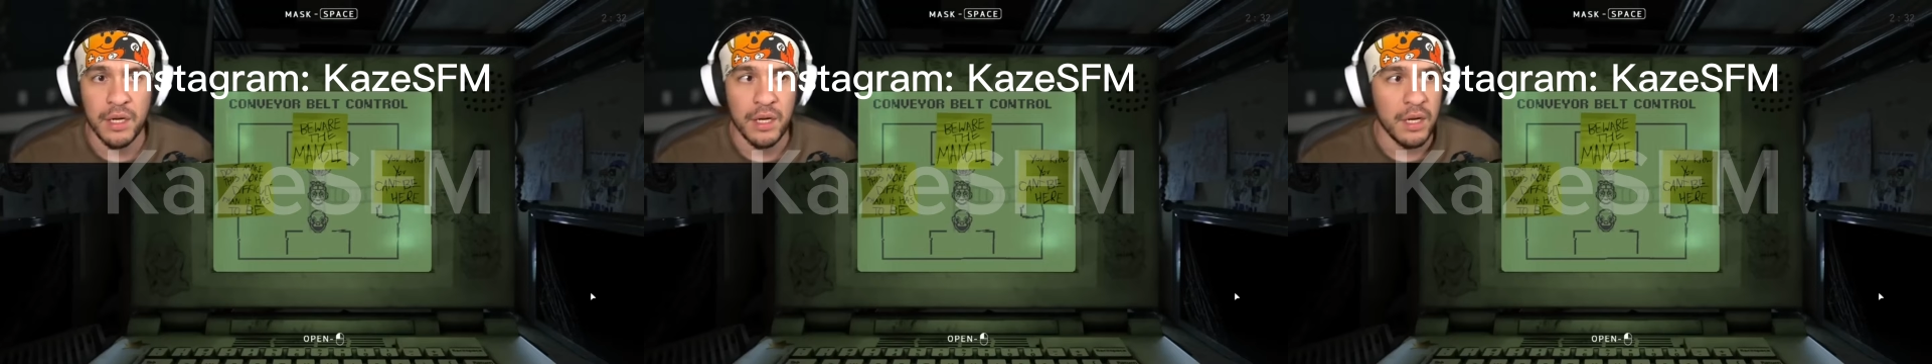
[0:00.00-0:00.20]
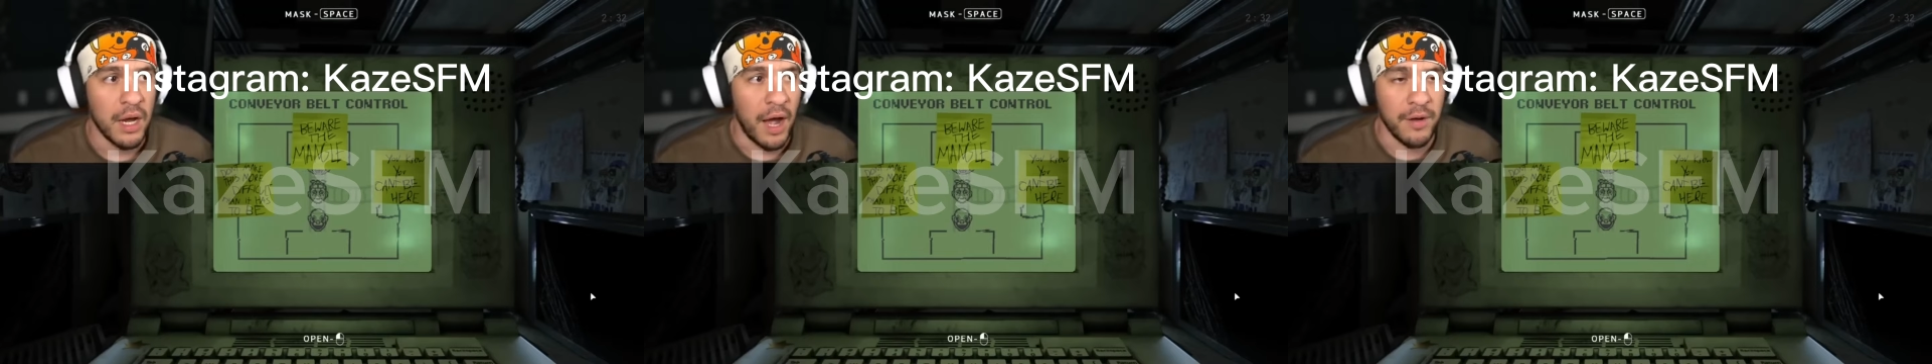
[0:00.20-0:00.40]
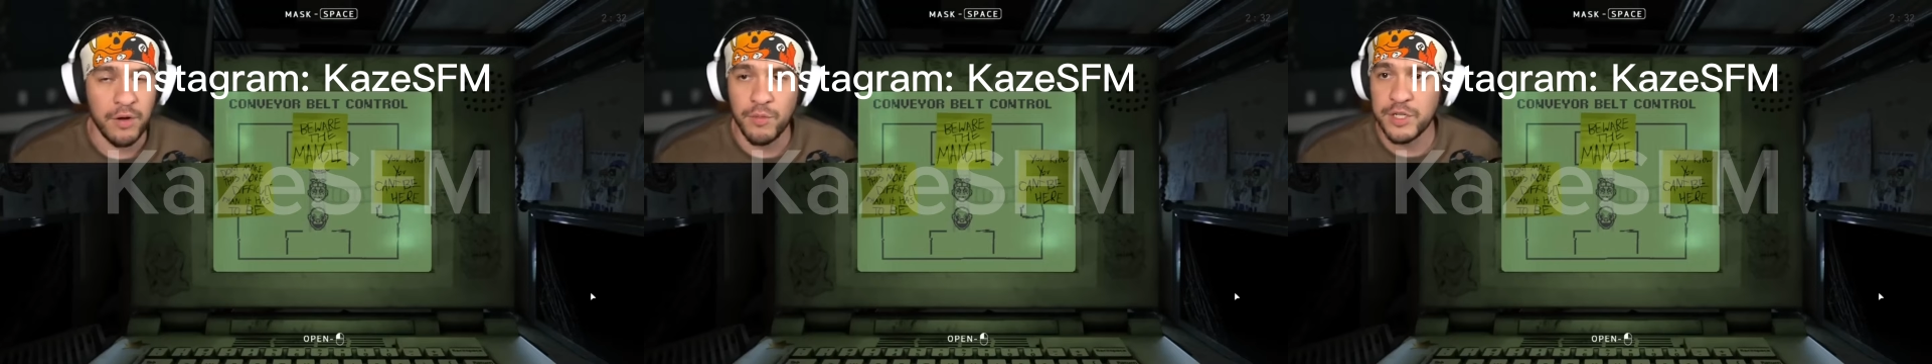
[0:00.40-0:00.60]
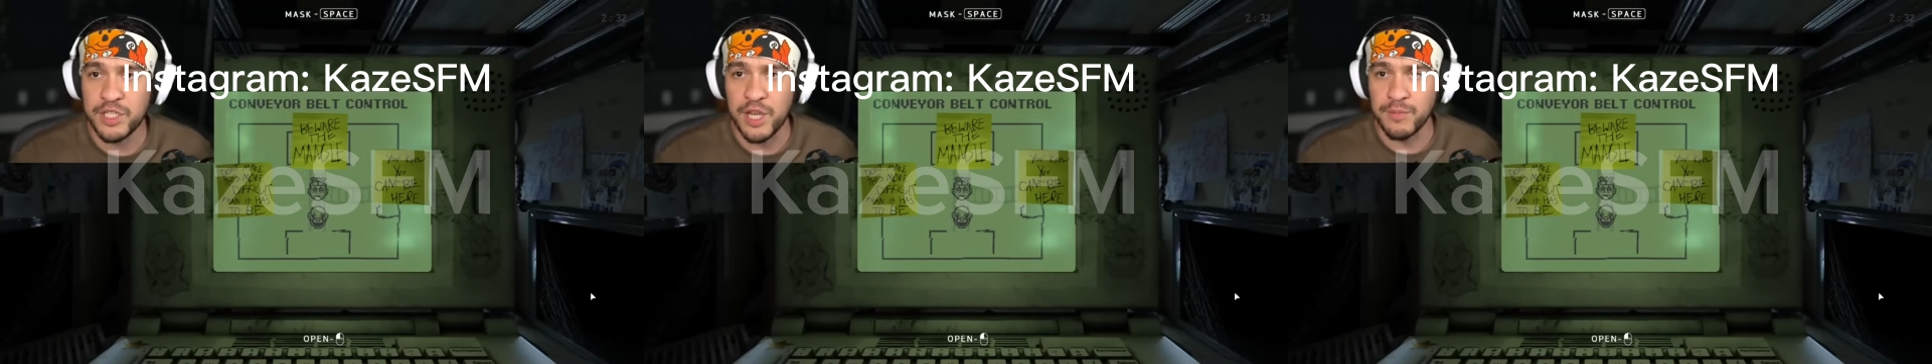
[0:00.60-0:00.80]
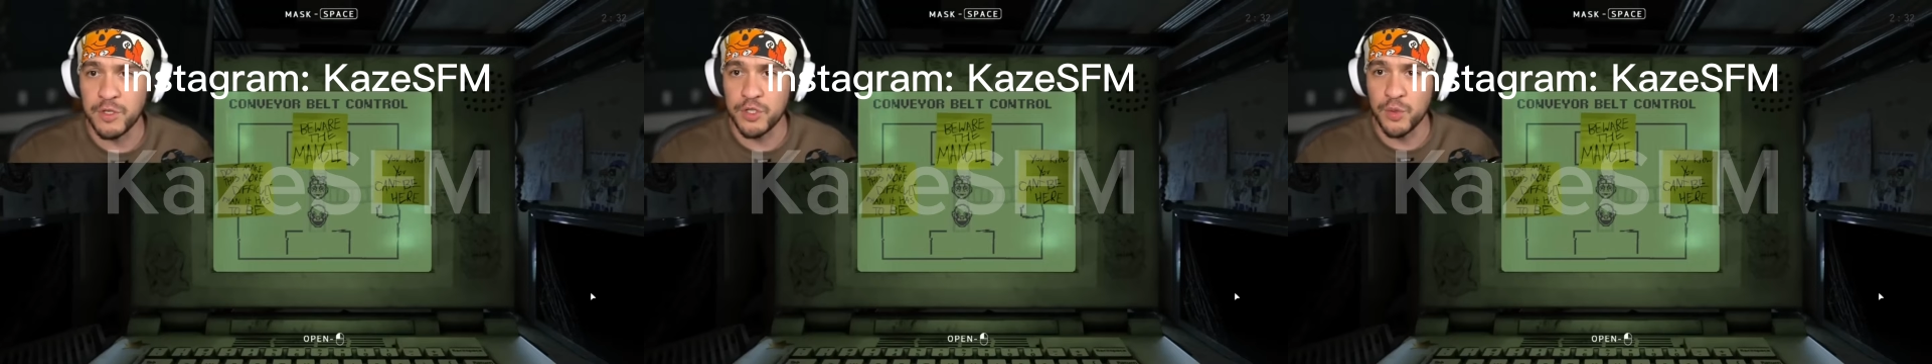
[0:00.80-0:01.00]
How did we skip
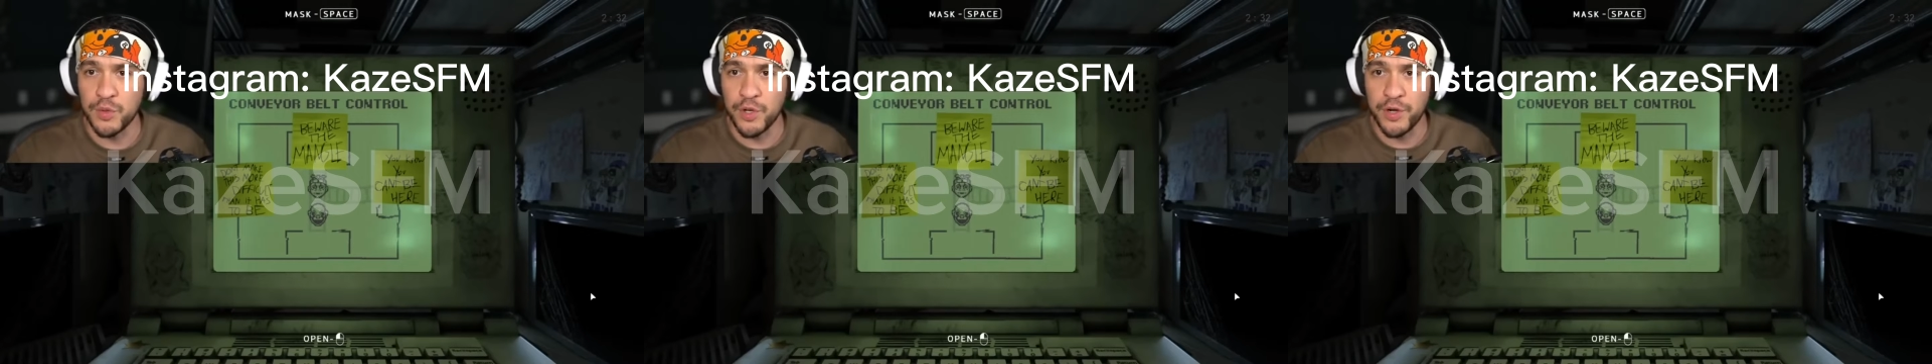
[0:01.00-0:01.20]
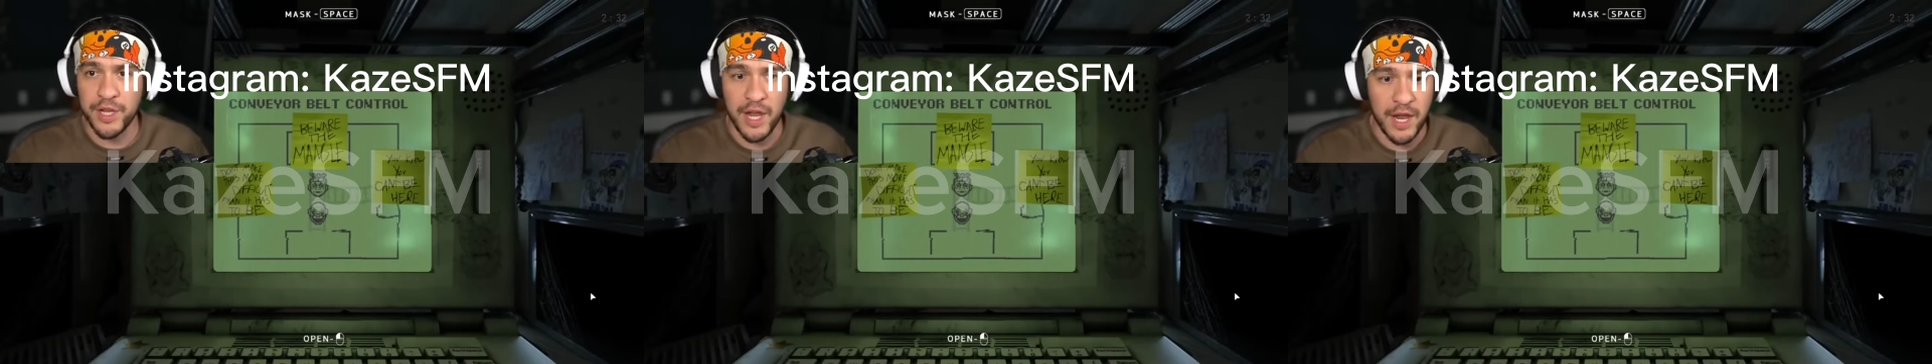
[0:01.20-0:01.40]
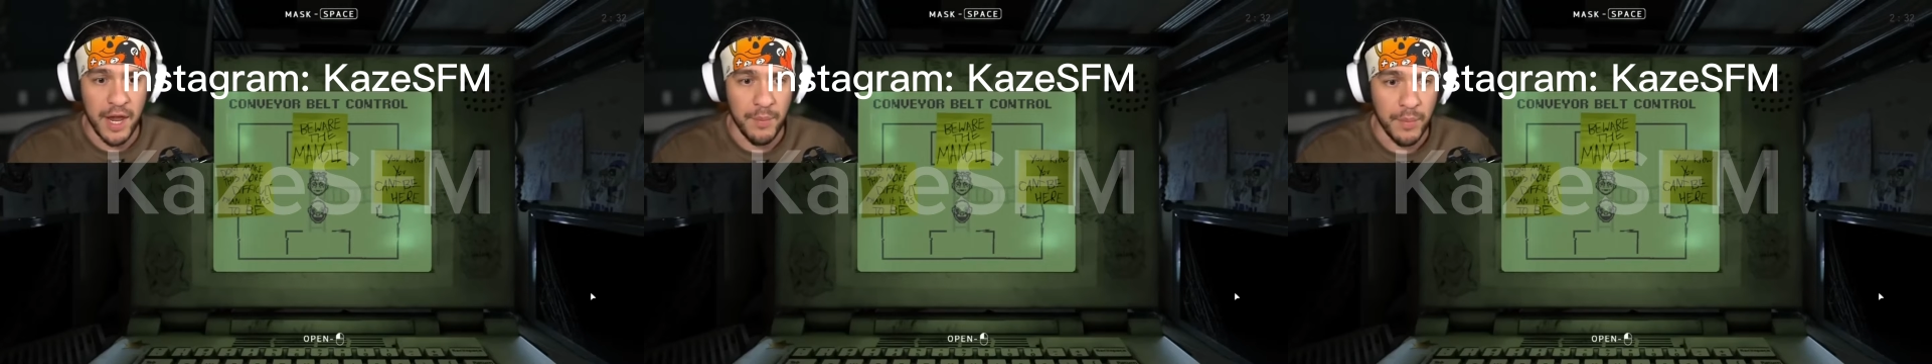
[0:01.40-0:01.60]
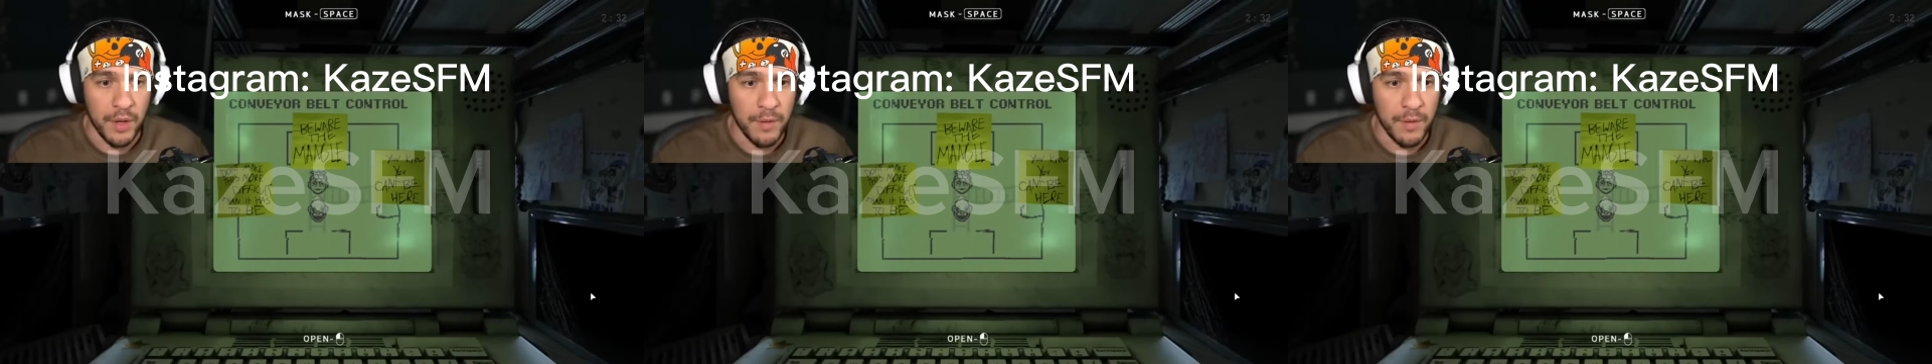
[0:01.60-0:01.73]
to two thirty a m?